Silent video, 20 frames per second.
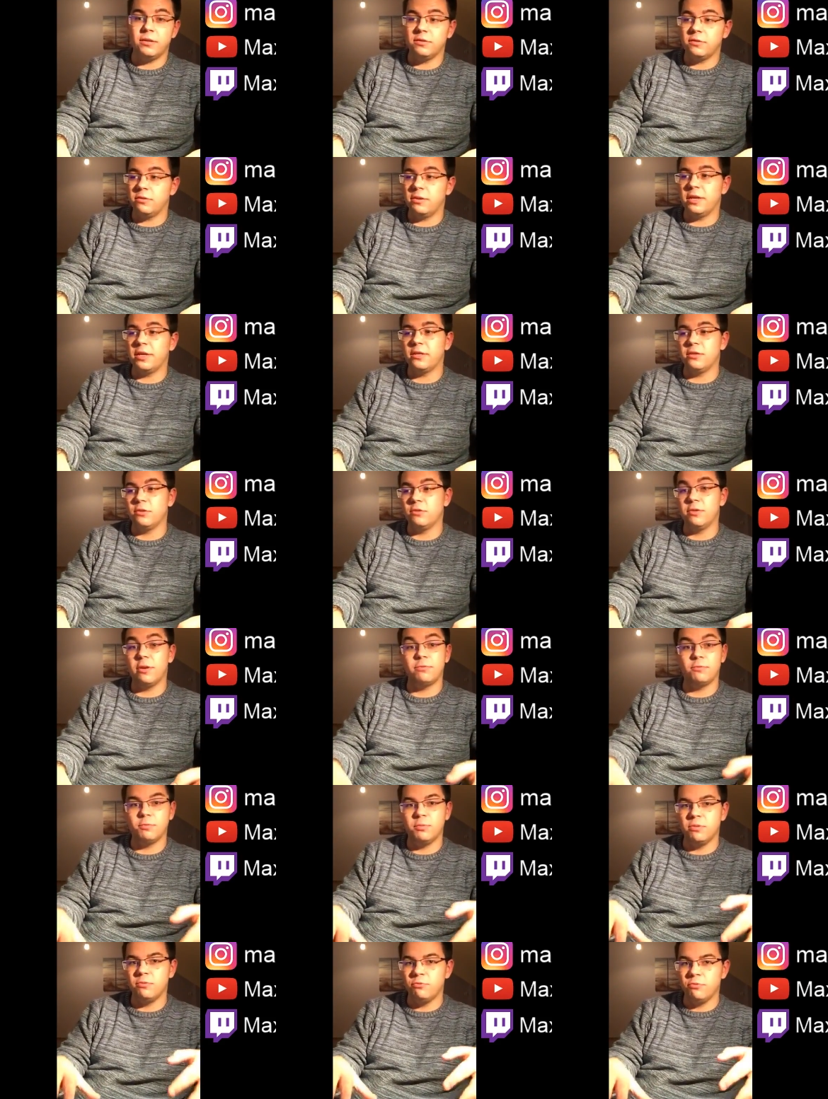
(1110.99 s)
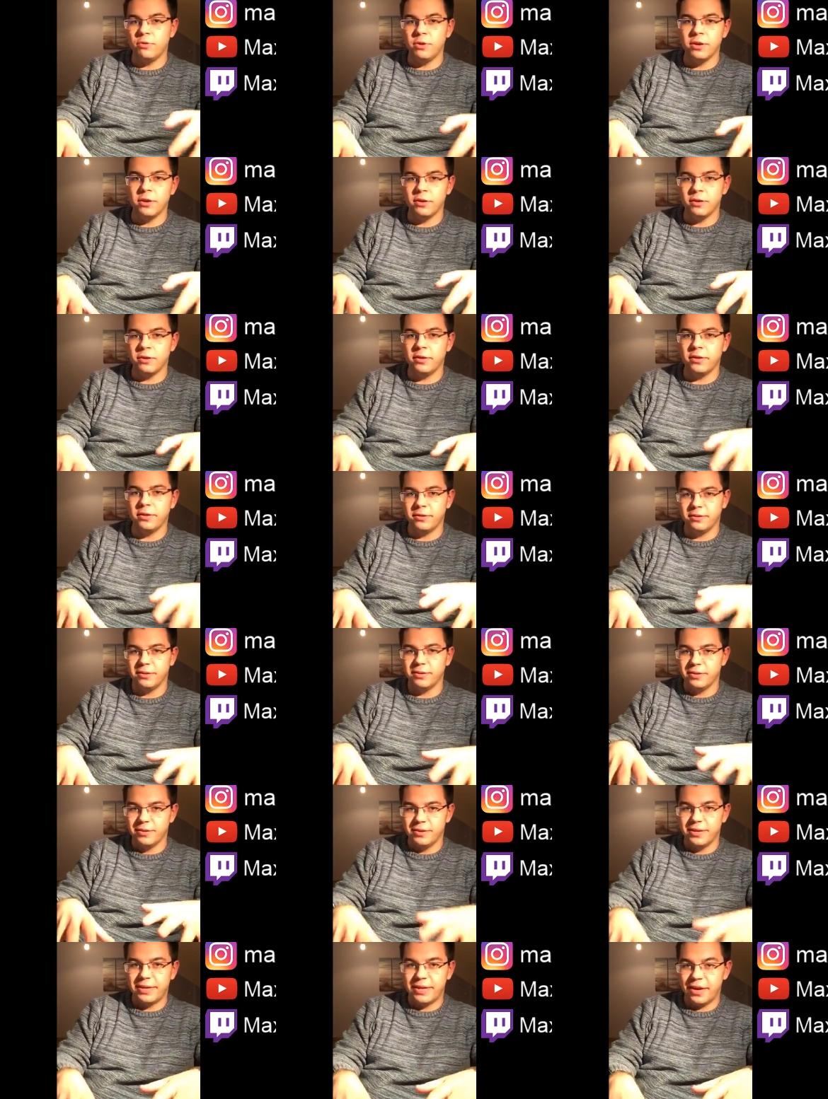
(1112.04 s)
So you have to be really
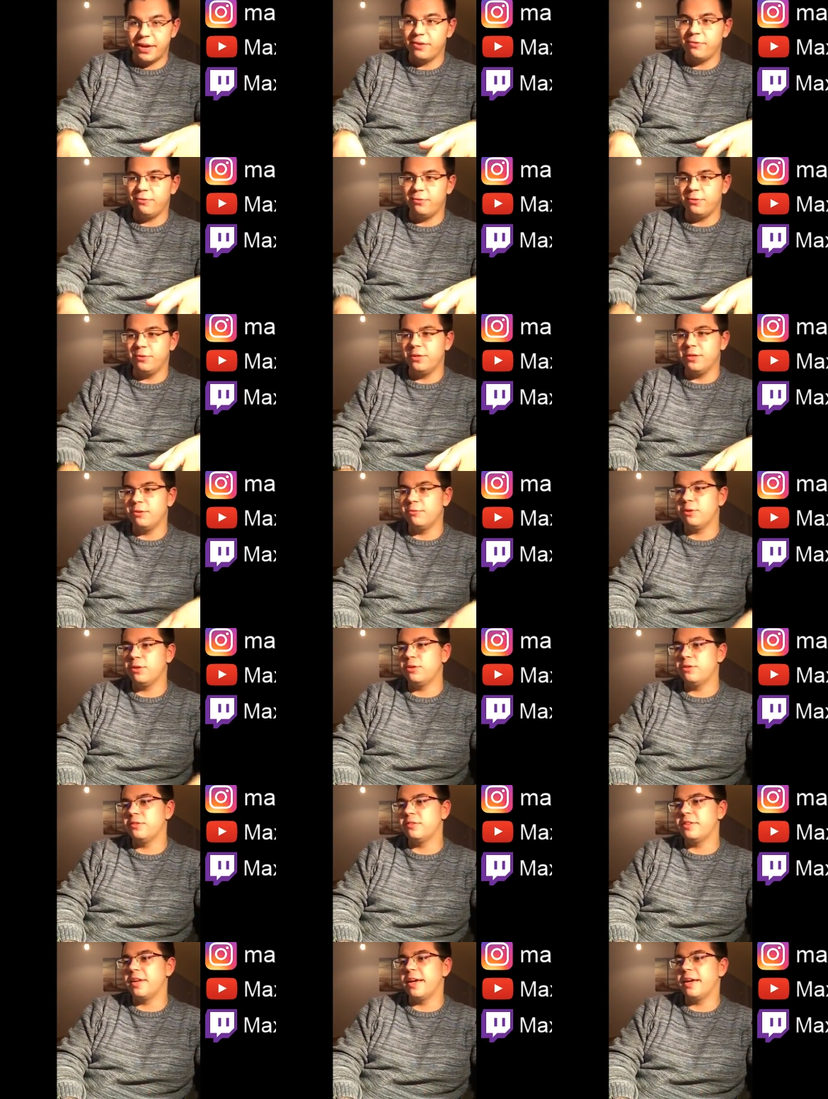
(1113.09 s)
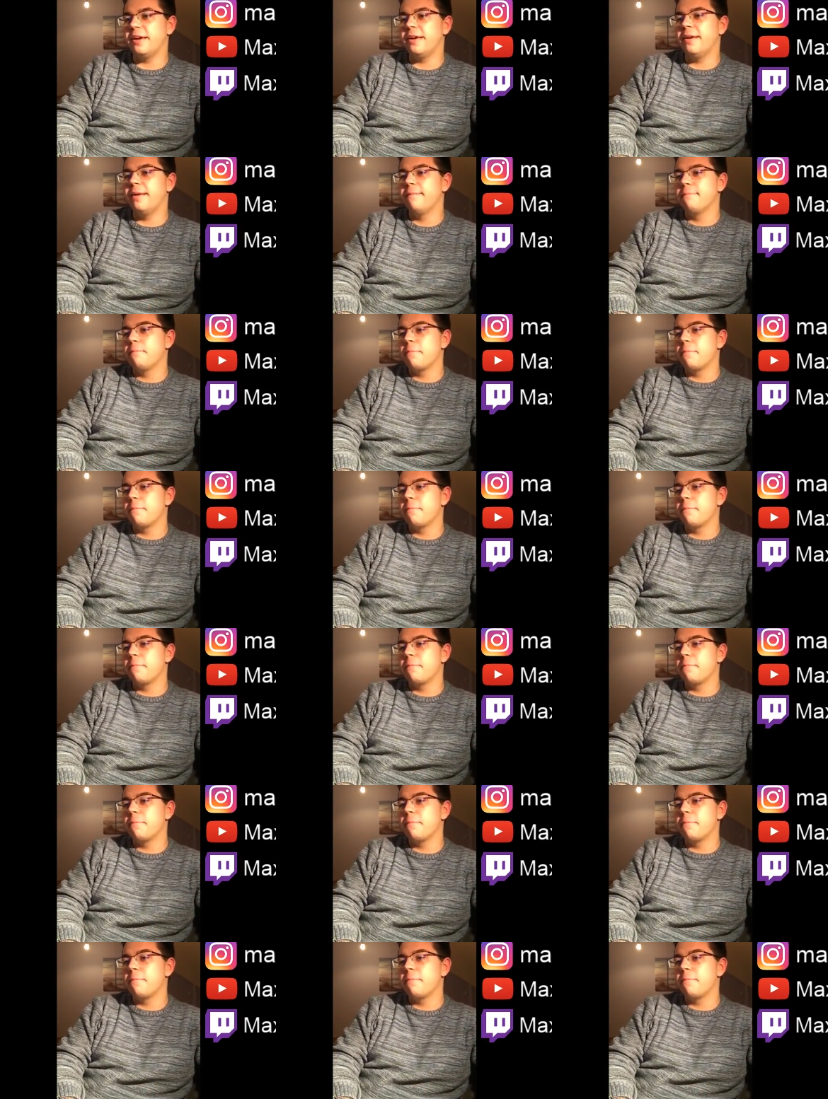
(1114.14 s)
careful in what you're saying.